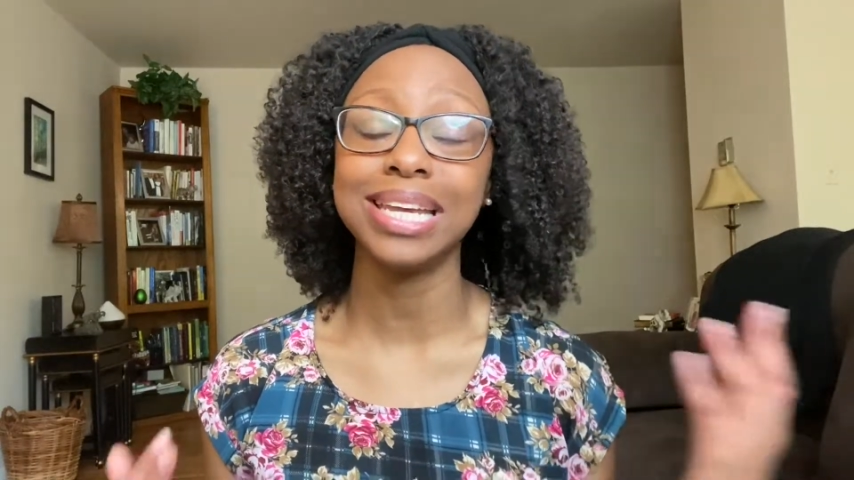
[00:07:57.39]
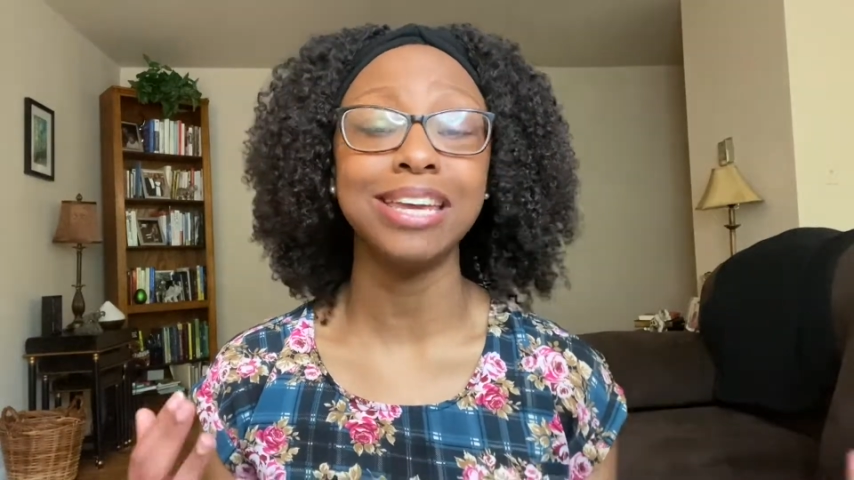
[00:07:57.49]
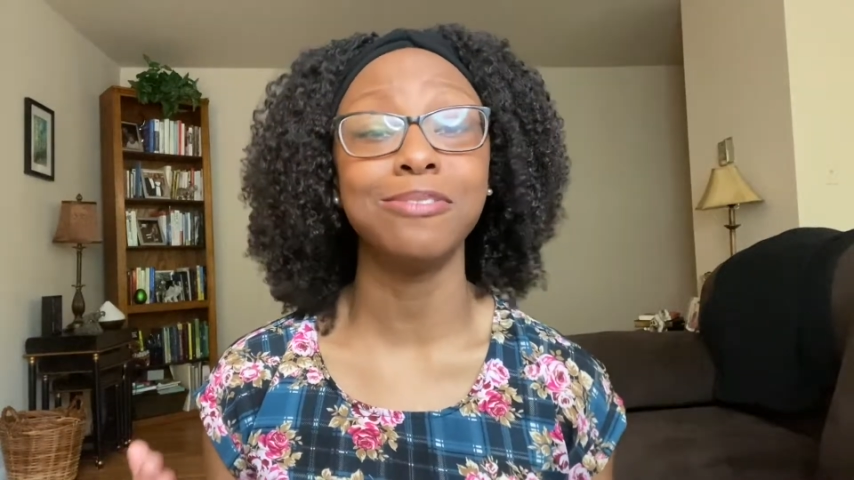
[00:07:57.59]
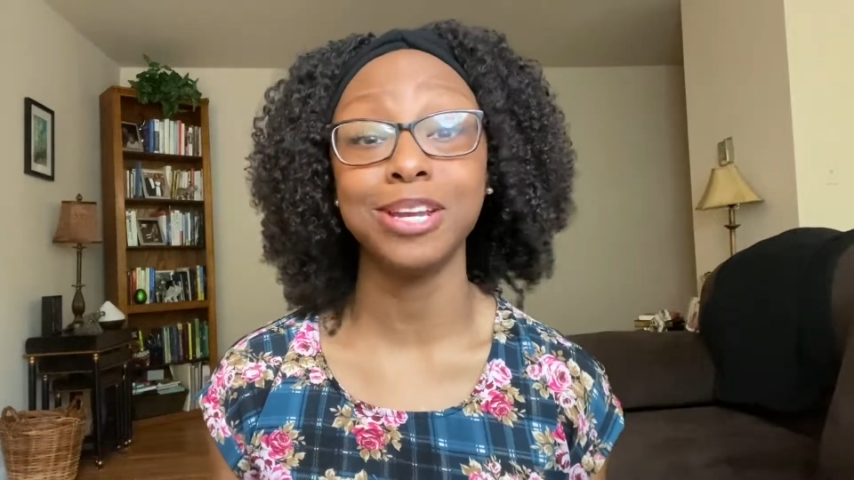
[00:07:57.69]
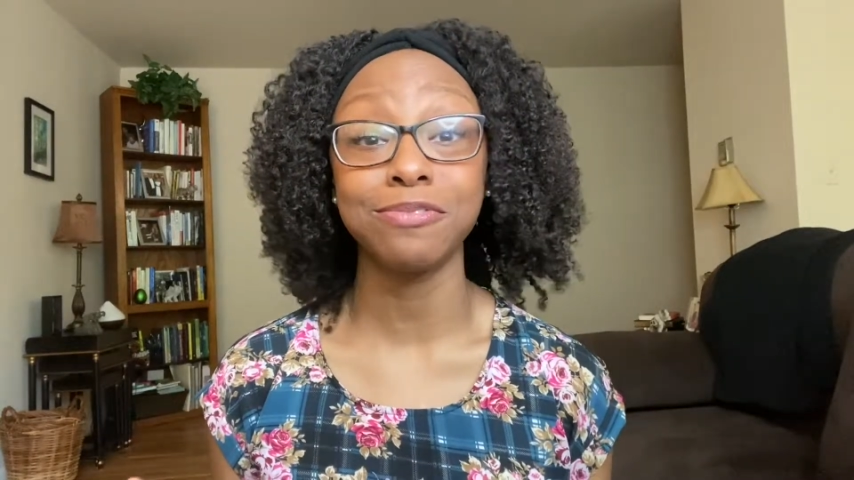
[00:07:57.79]

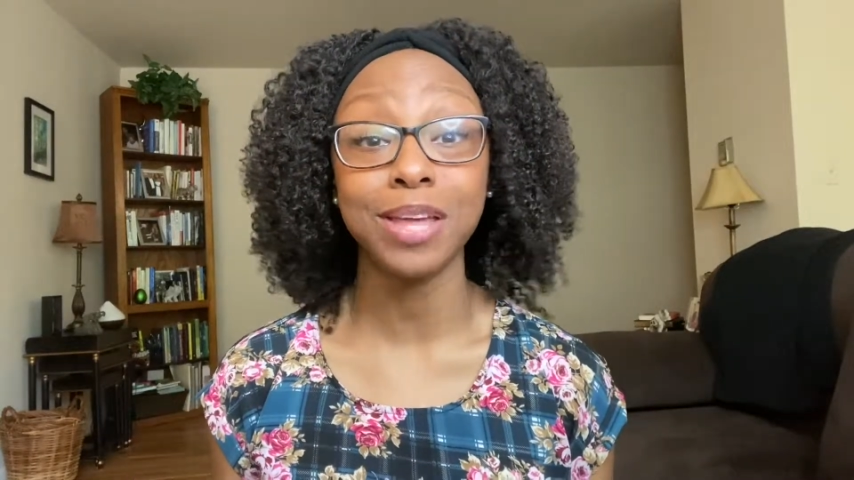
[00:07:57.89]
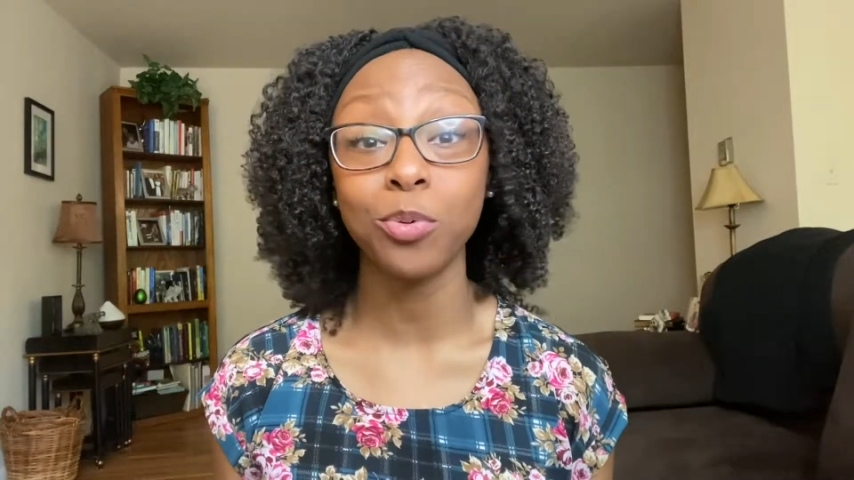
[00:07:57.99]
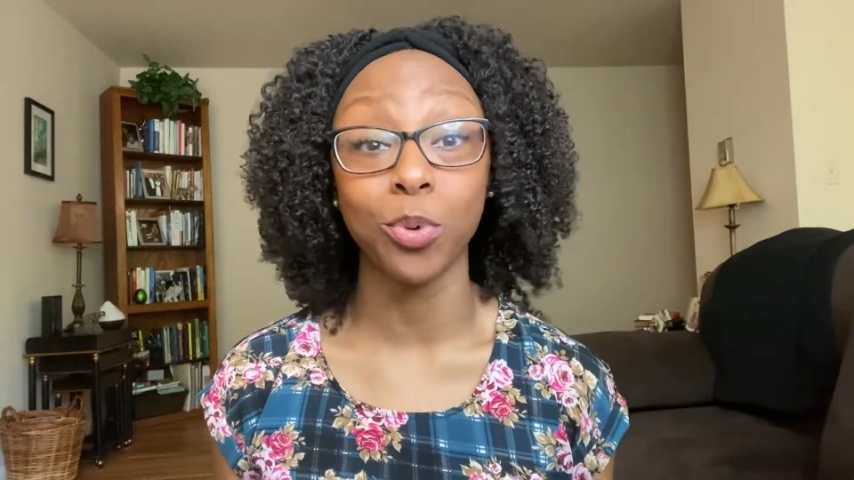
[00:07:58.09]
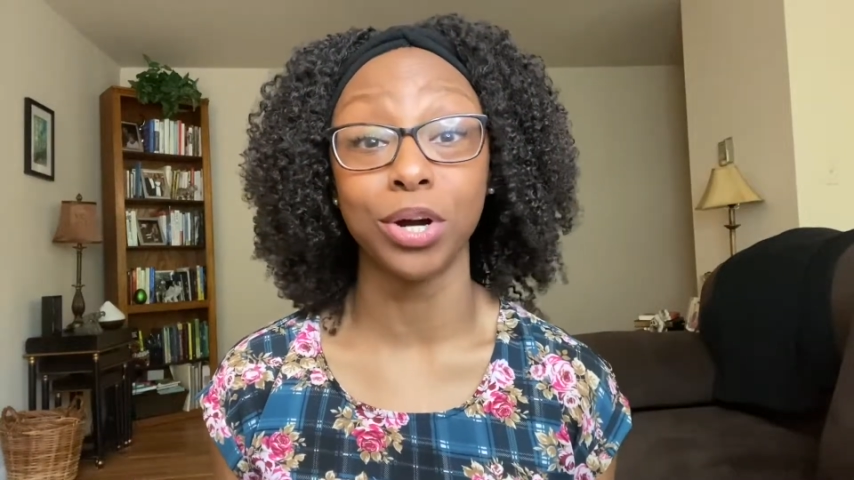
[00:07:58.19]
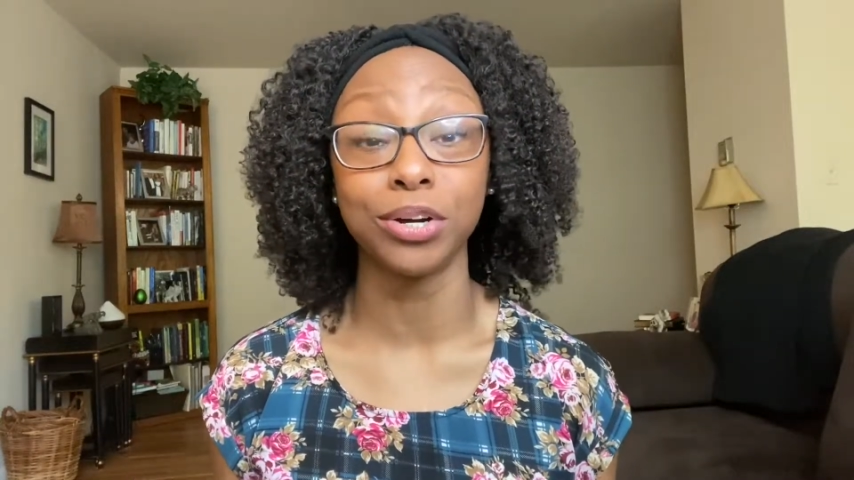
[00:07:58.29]
even if they
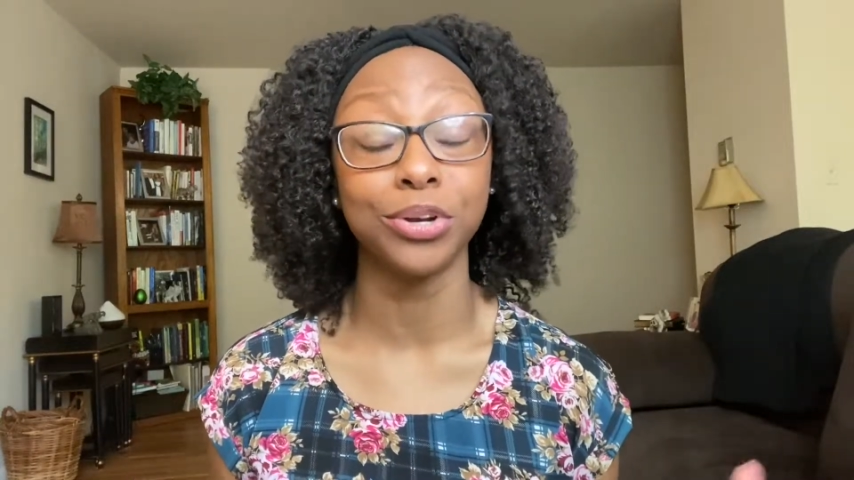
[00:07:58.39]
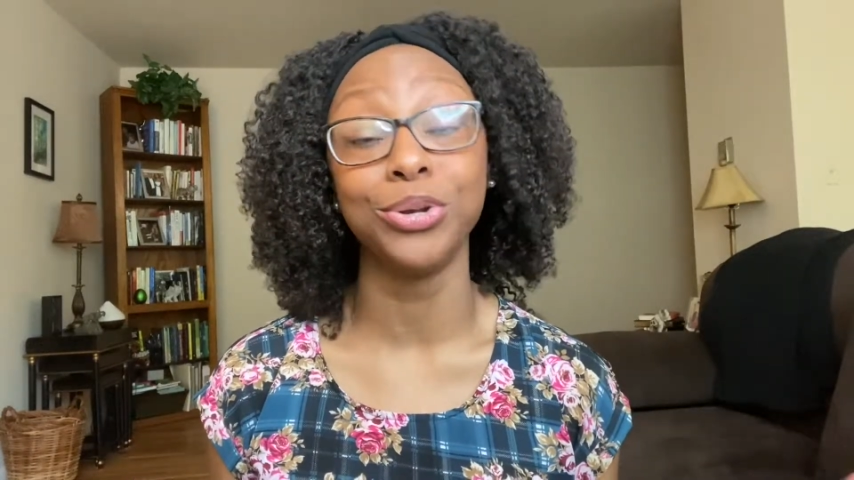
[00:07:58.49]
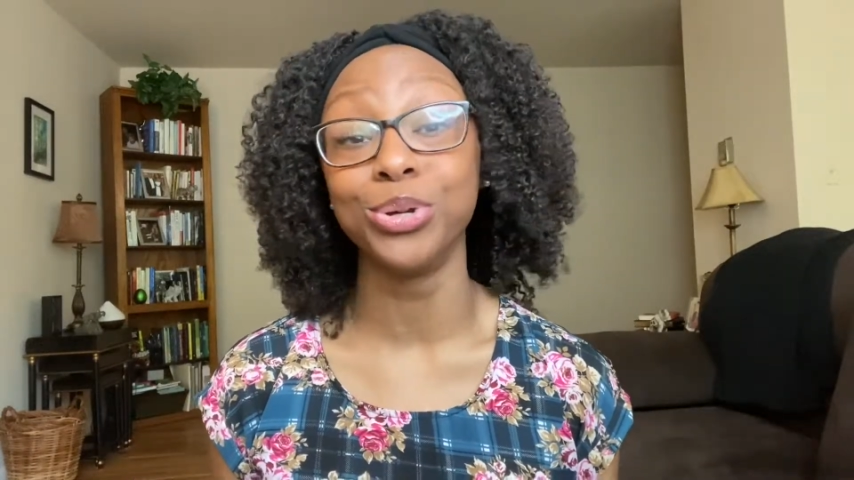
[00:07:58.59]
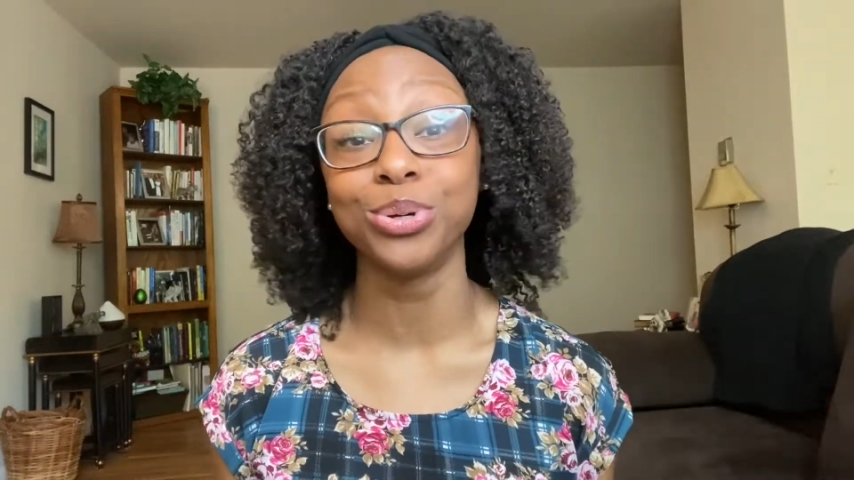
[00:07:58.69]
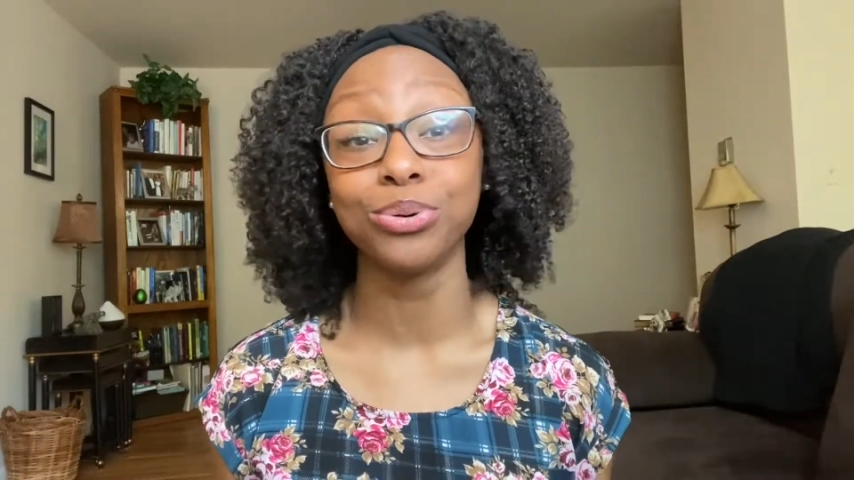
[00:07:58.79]
weren't
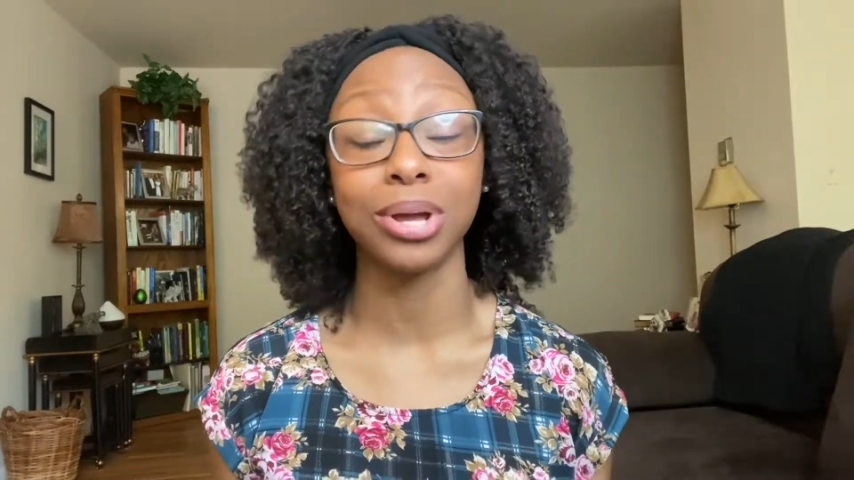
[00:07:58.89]
new